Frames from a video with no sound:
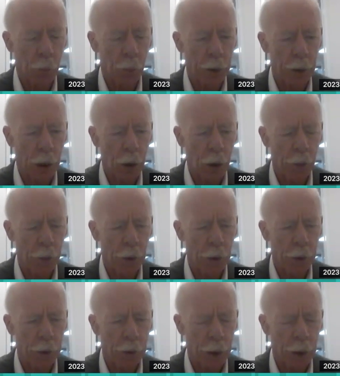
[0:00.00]
We know
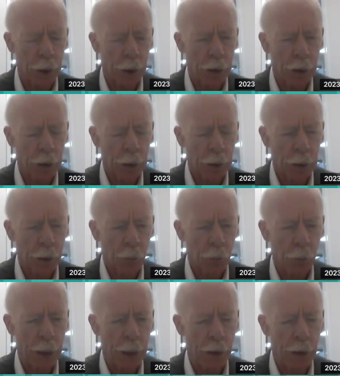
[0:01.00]
that
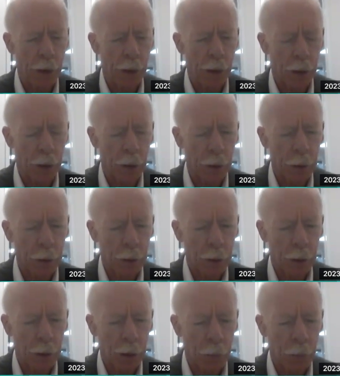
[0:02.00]
when
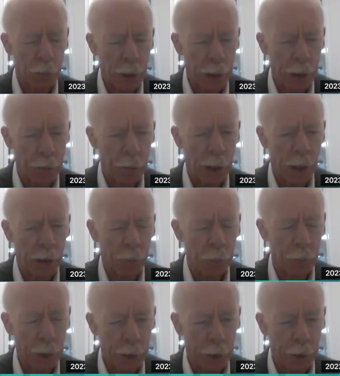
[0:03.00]

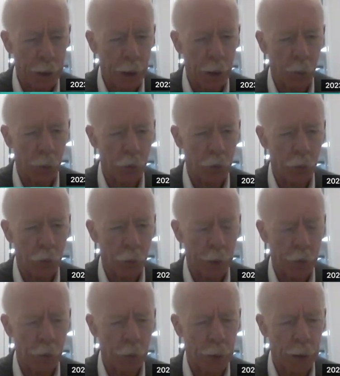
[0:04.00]
Medicare was
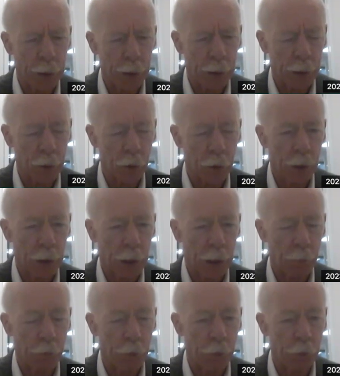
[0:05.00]
originally set
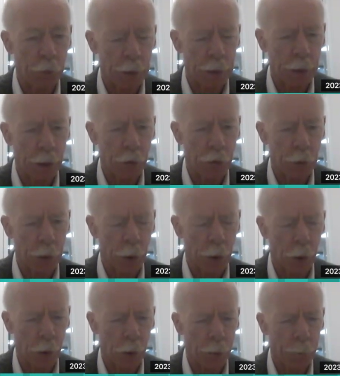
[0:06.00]
up 50 years
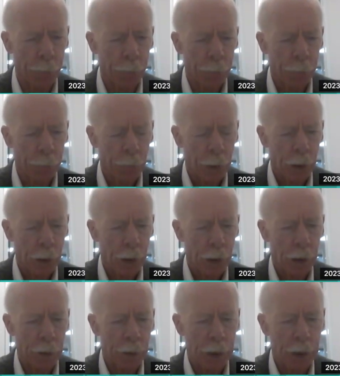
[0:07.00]
ago,
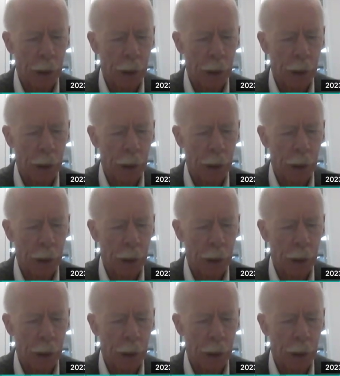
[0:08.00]
the